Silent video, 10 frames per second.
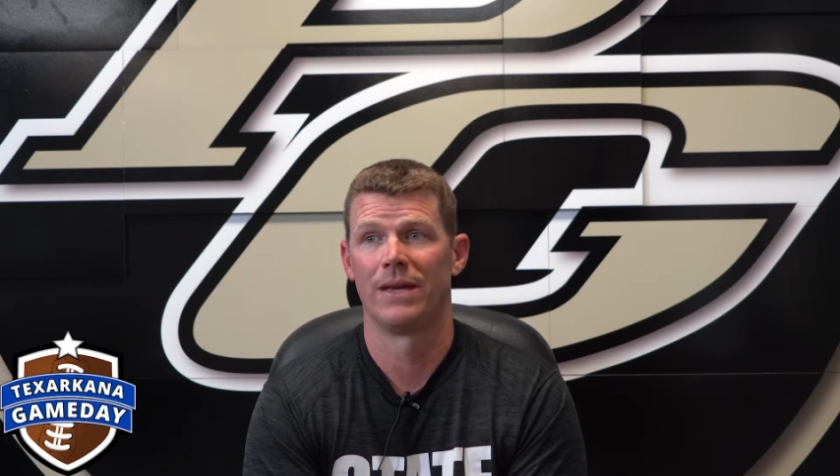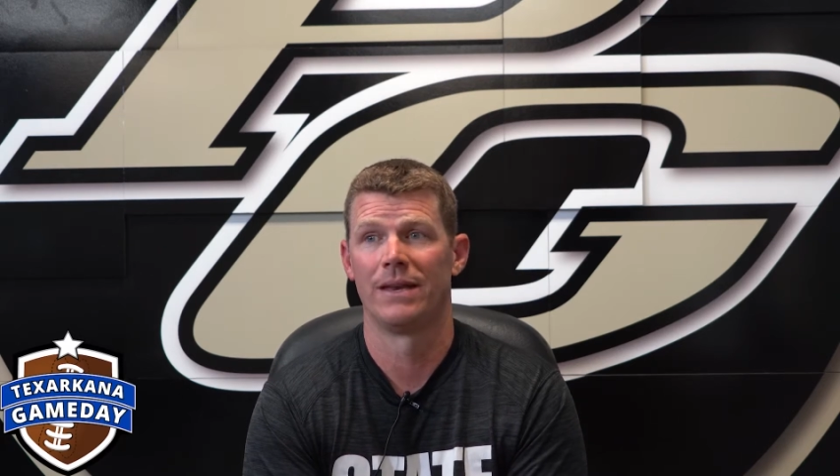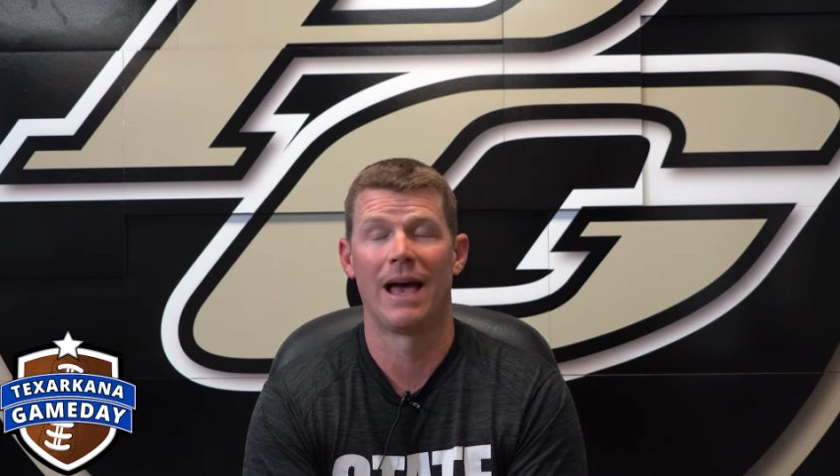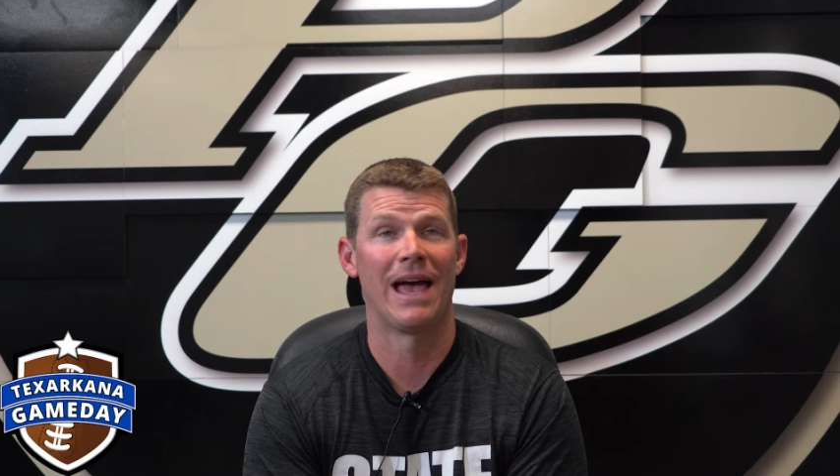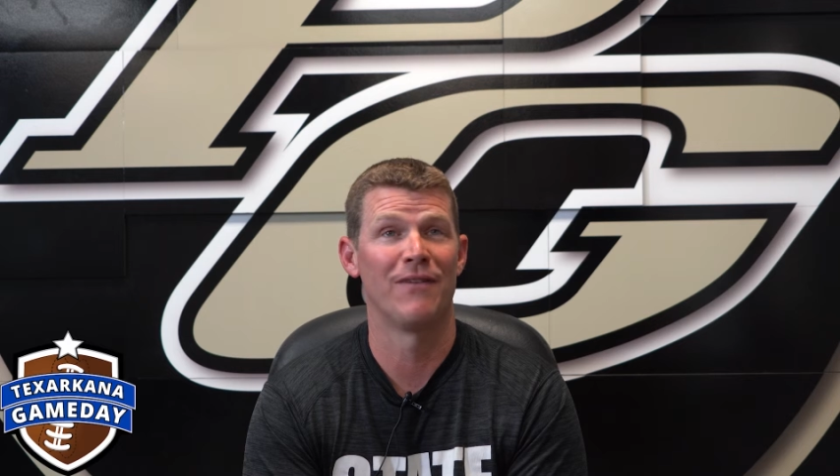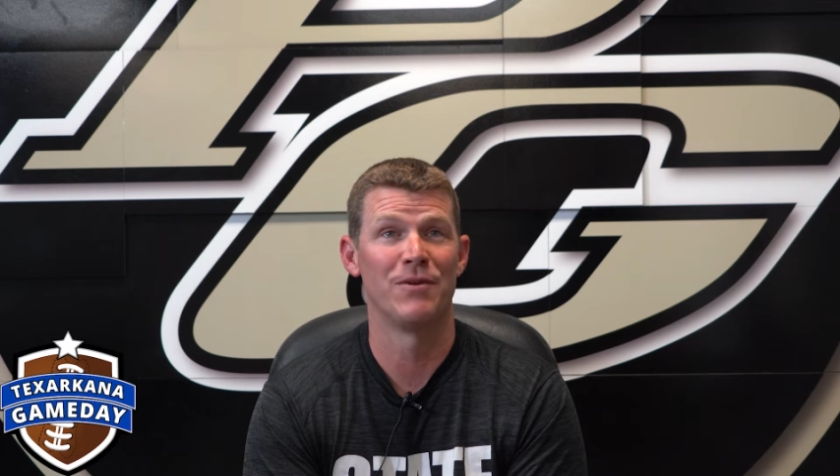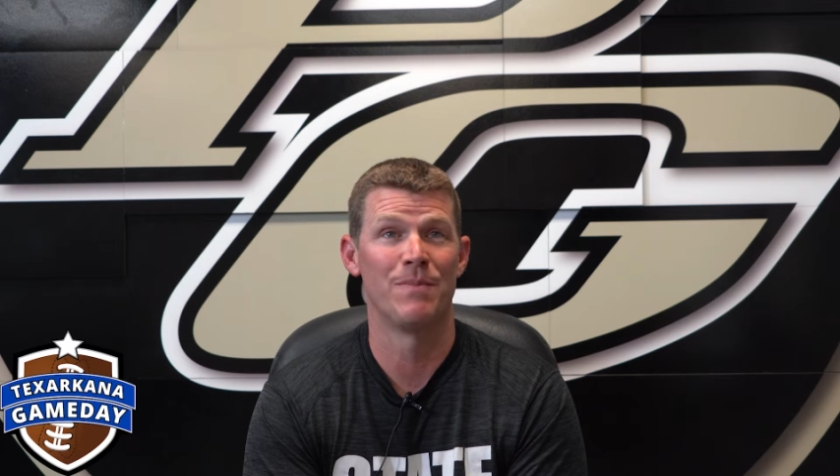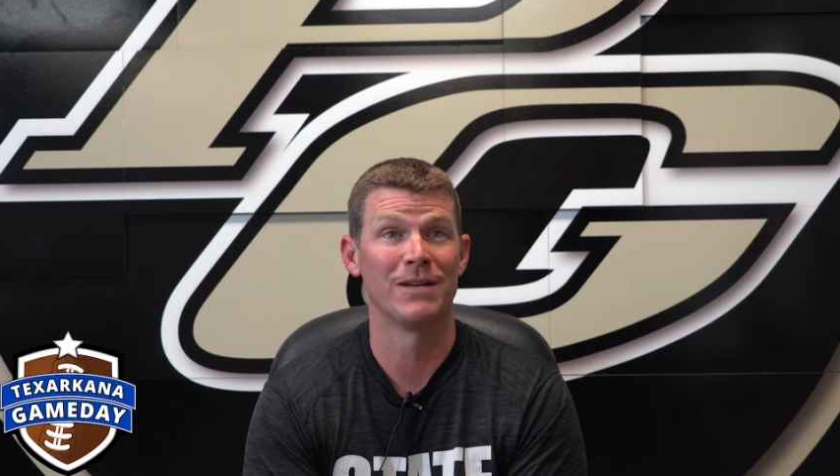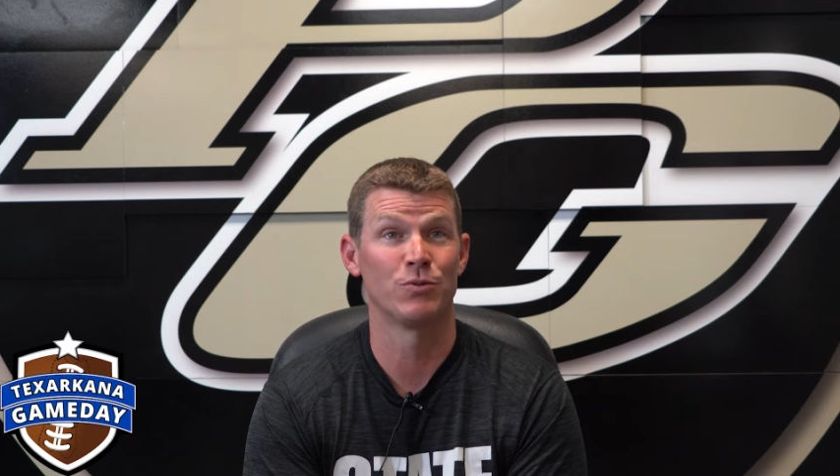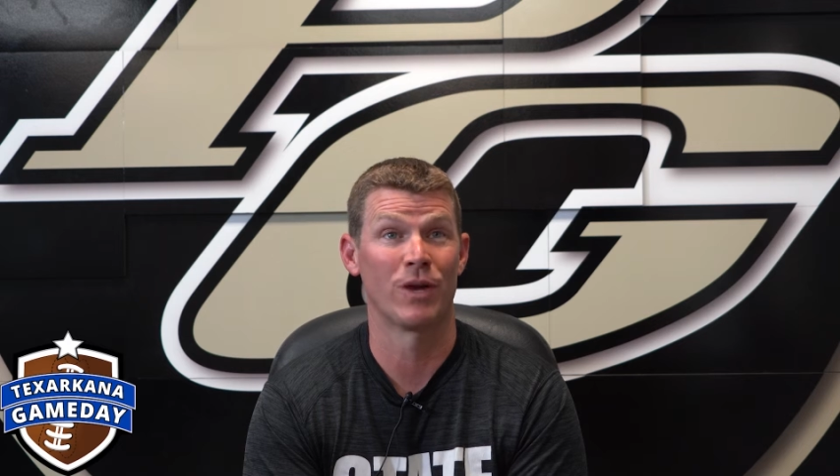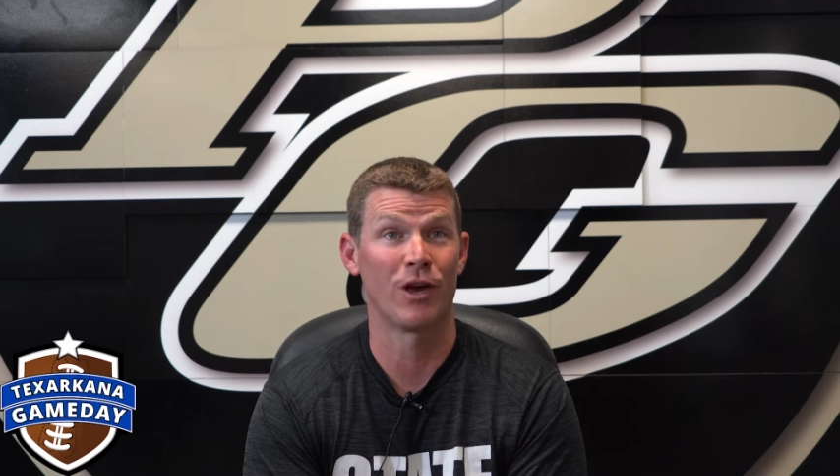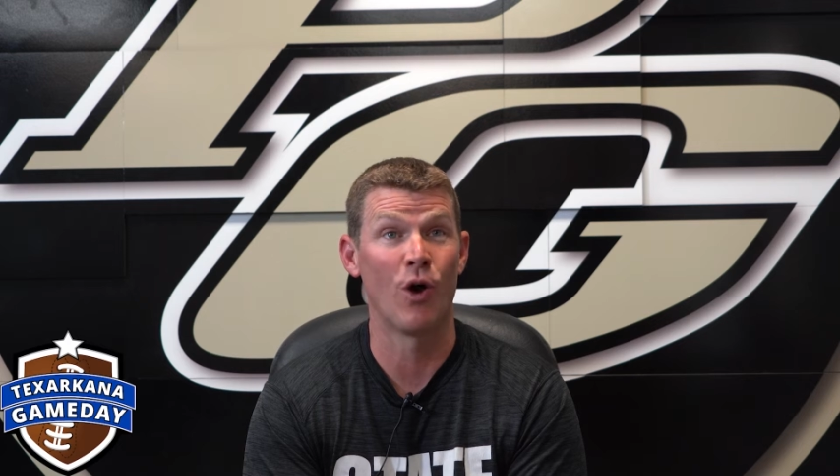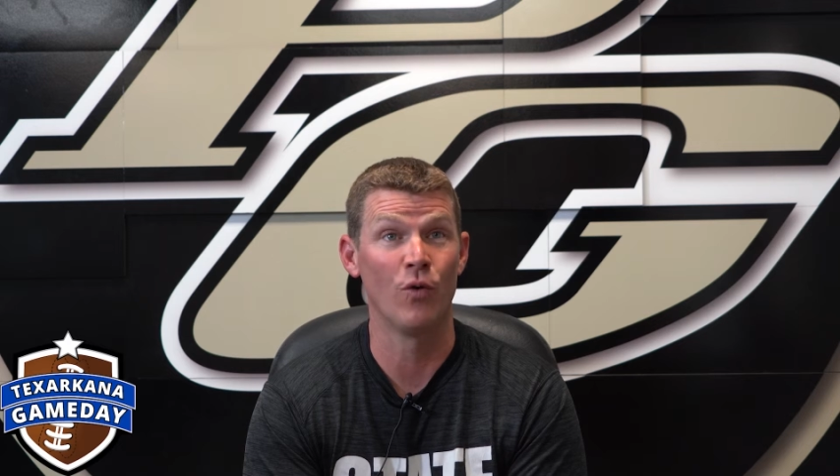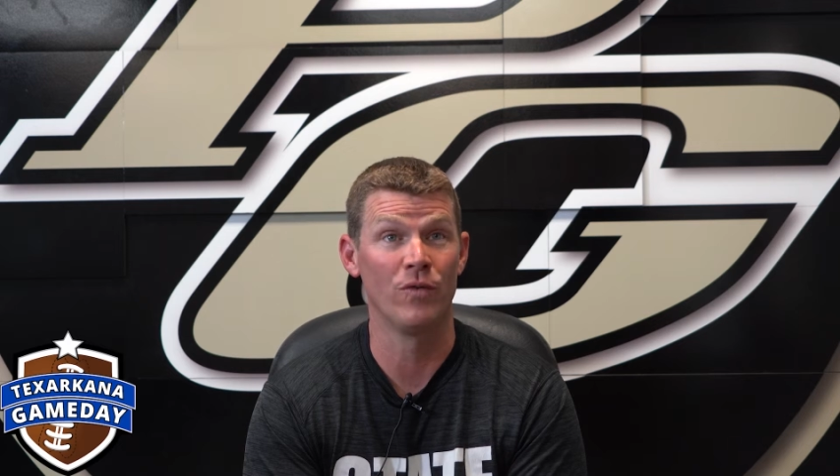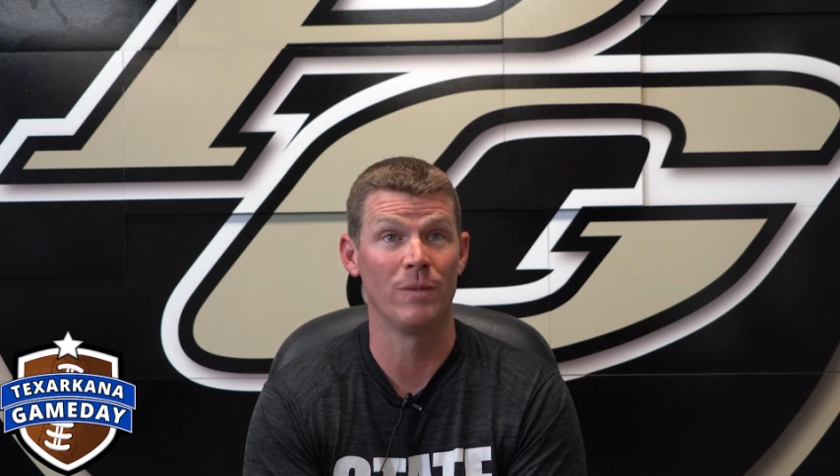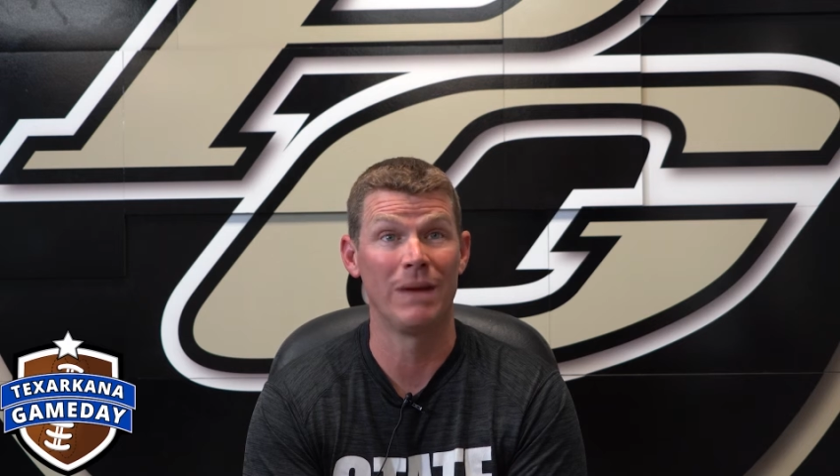Not having to mess with COVID,